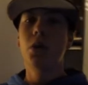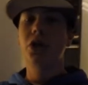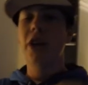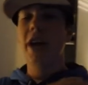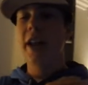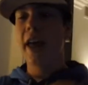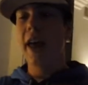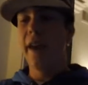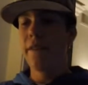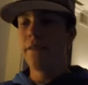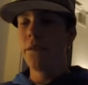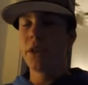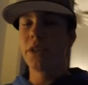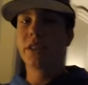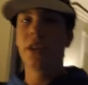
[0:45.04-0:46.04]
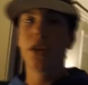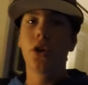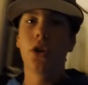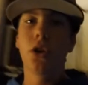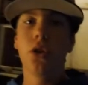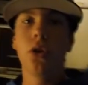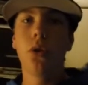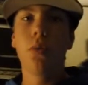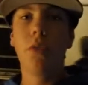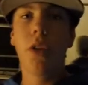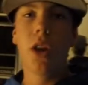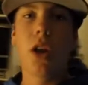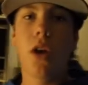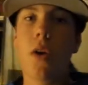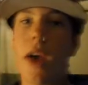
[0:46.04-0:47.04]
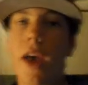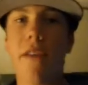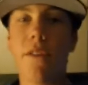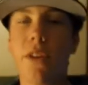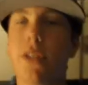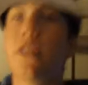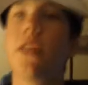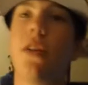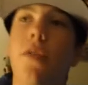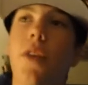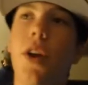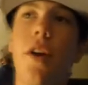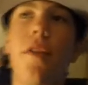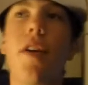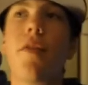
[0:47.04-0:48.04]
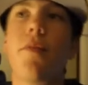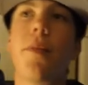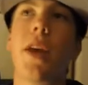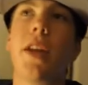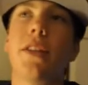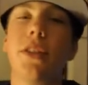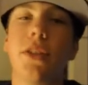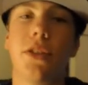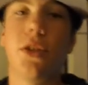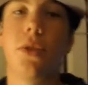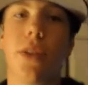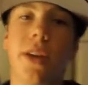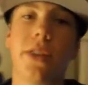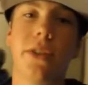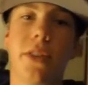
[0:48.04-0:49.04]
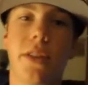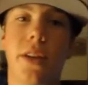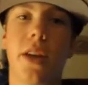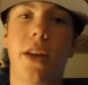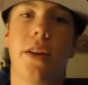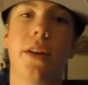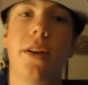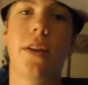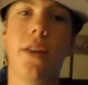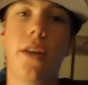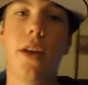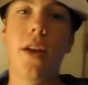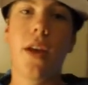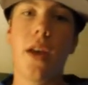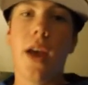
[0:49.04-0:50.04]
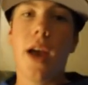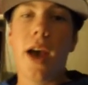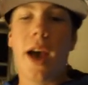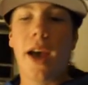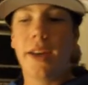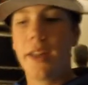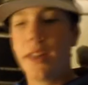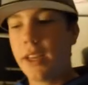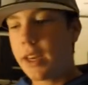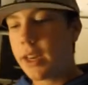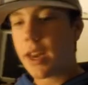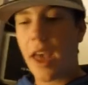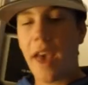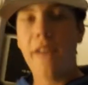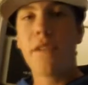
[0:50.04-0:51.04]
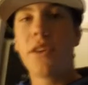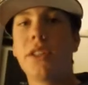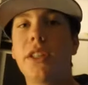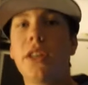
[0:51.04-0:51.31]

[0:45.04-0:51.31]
which had every single YouTube video, every single video I've ever made since 2010. I deleted every